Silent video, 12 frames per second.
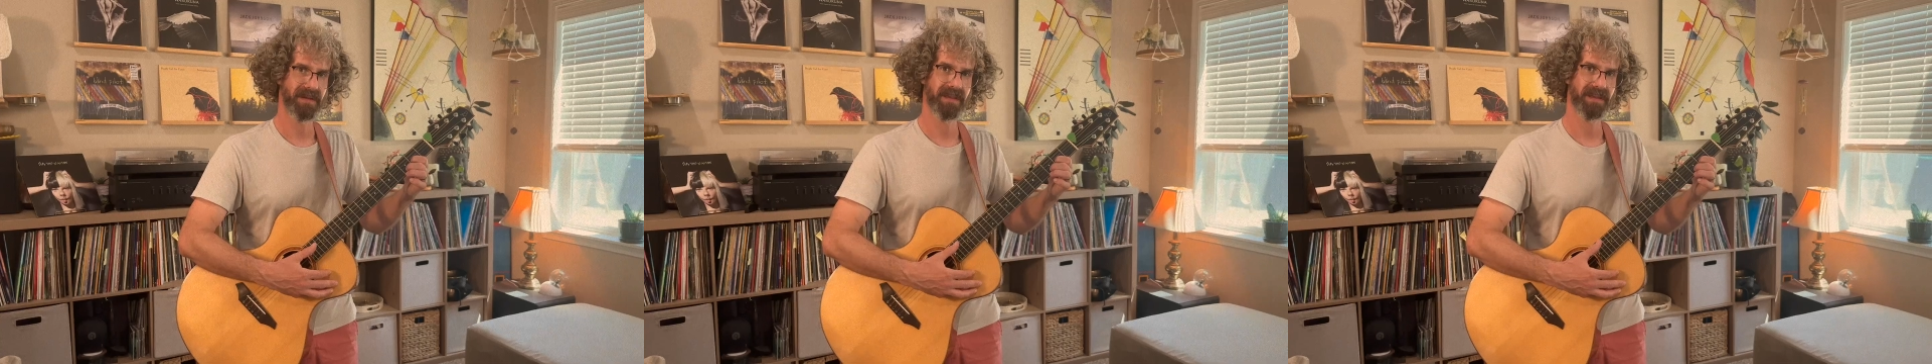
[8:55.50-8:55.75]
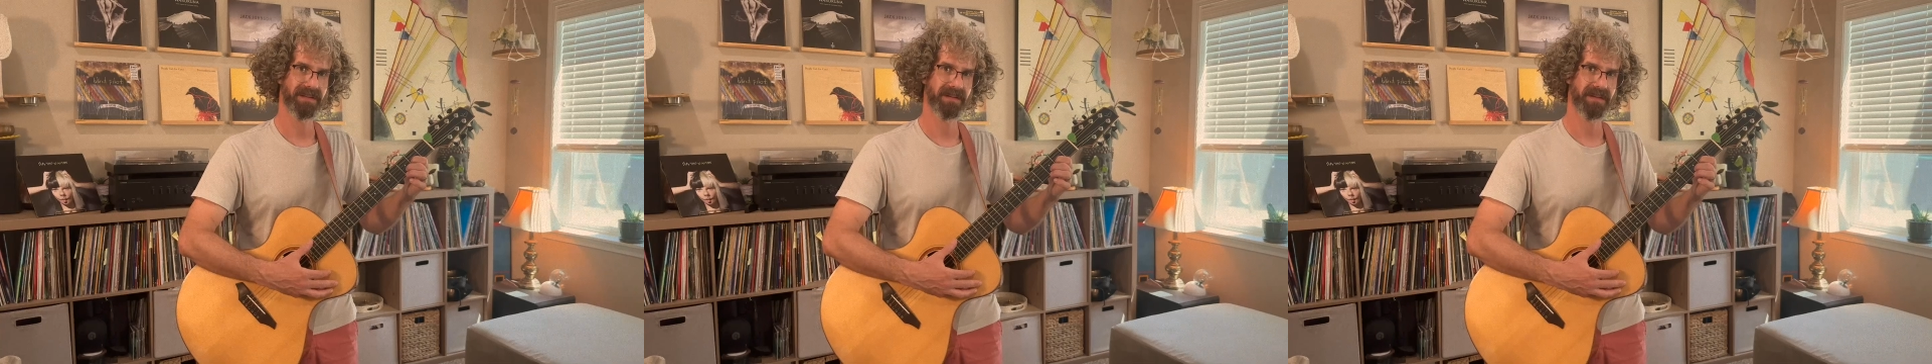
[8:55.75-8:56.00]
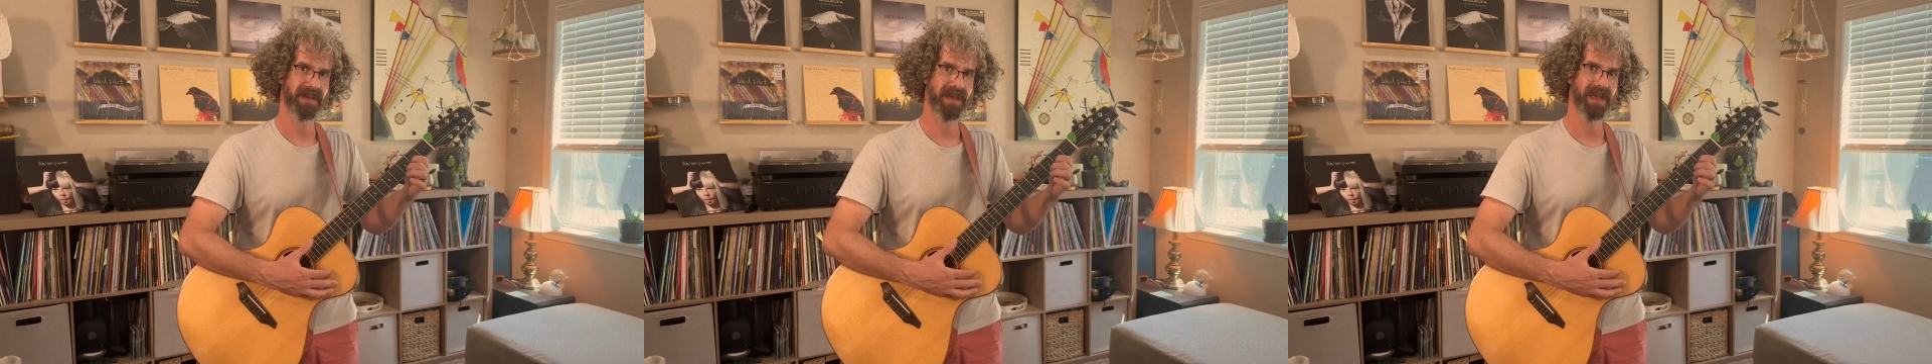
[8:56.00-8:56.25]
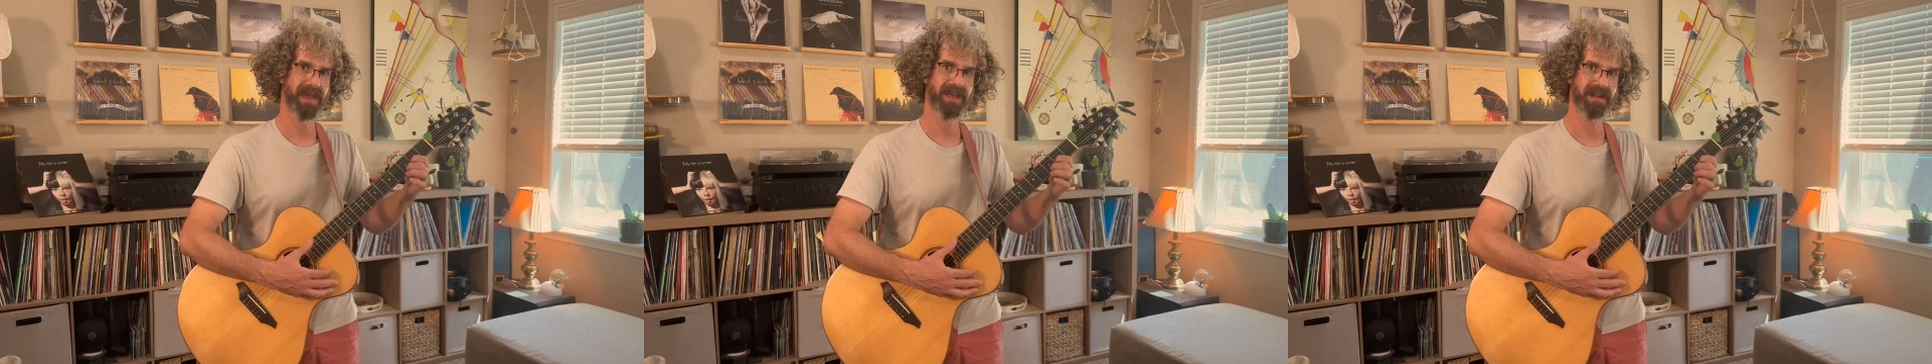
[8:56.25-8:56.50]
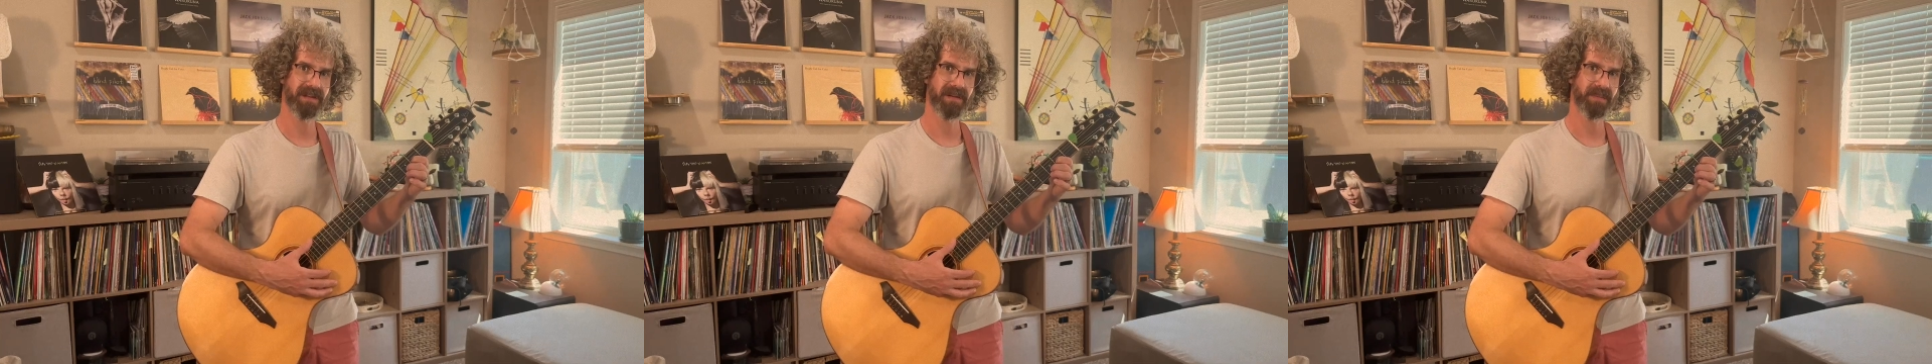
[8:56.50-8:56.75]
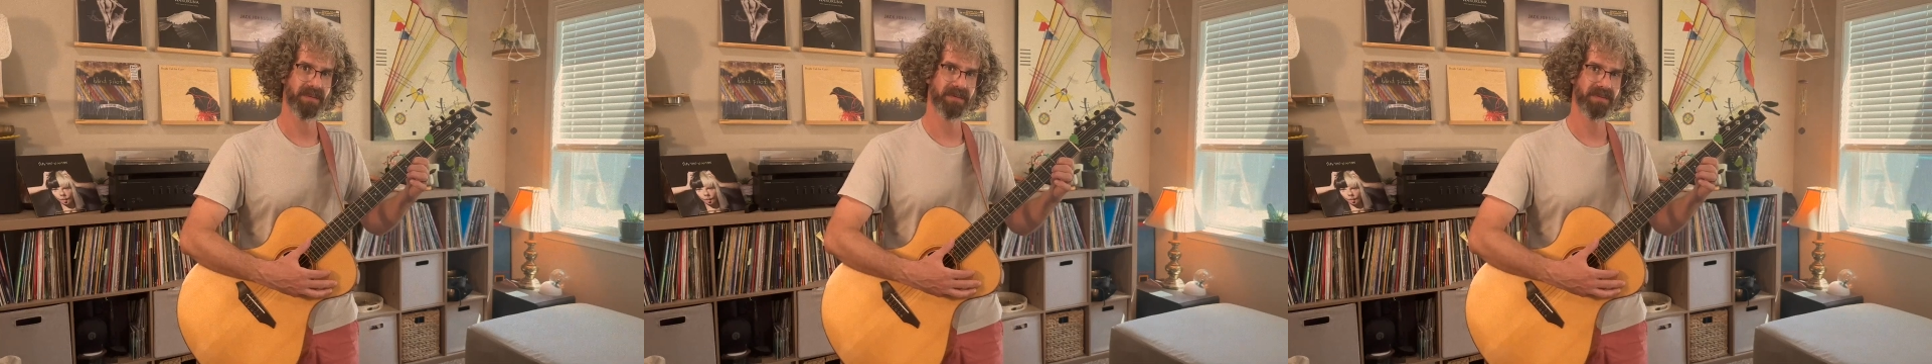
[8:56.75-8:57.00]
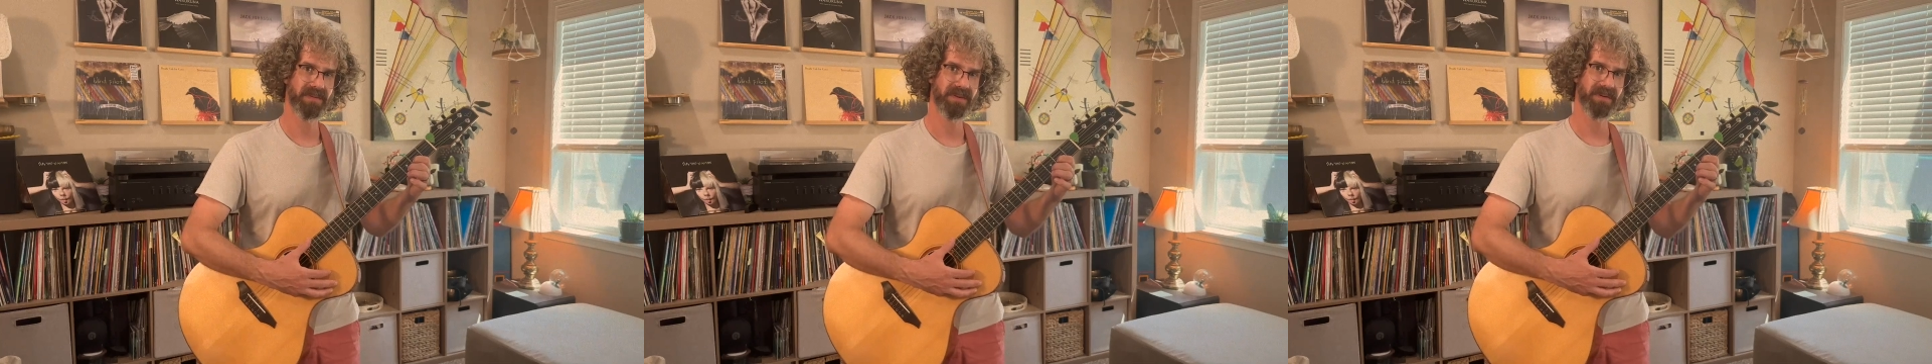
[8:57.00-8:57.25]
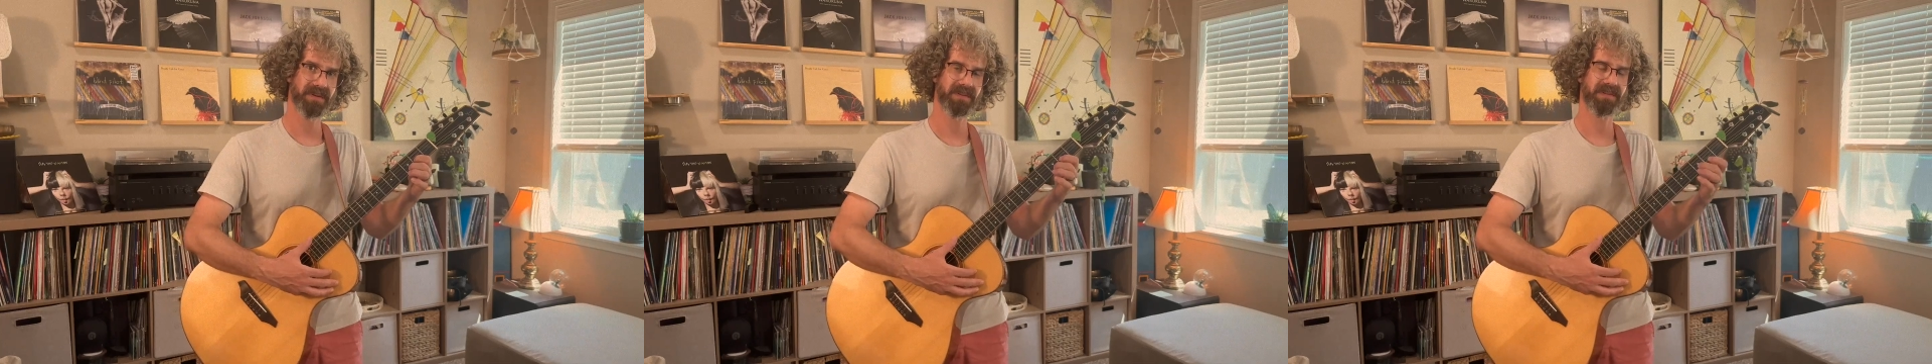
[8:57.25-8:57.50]
can get to any number of
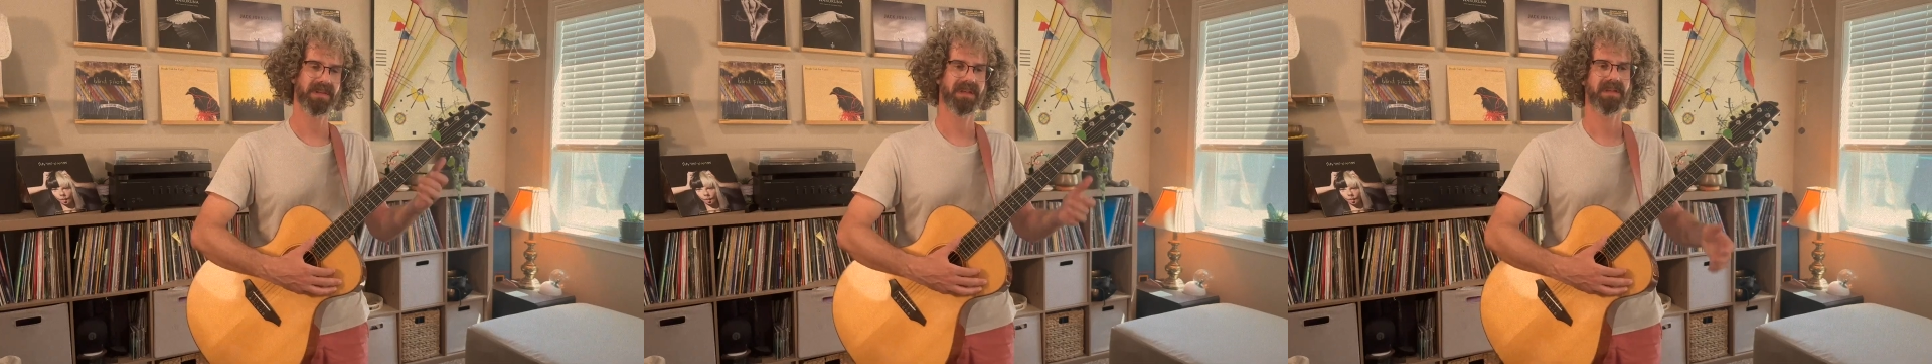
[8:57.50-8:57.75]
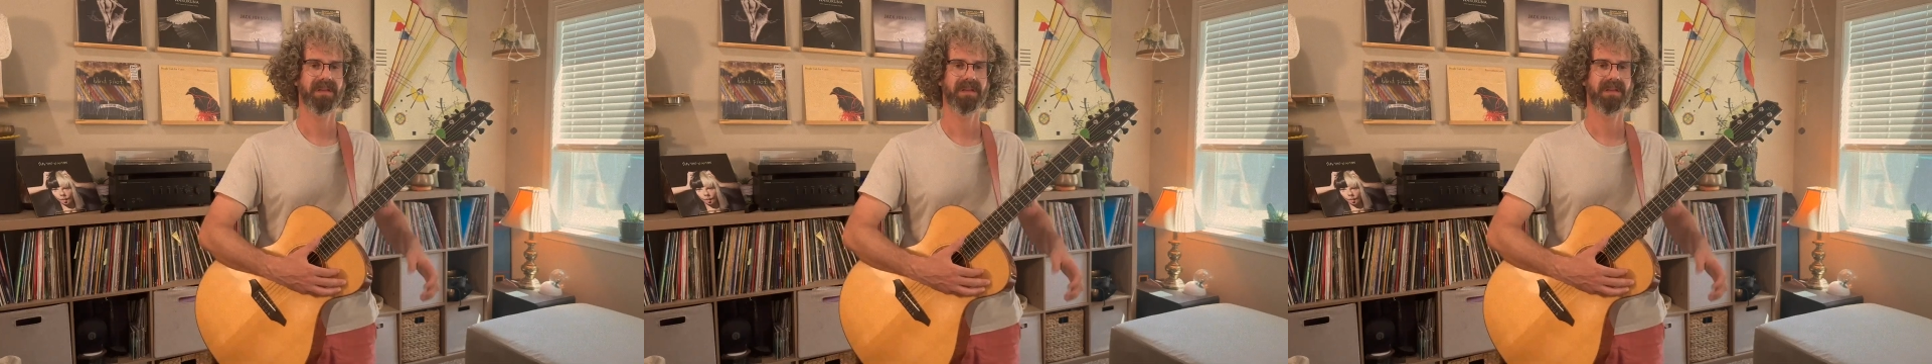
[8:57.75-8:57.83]
songs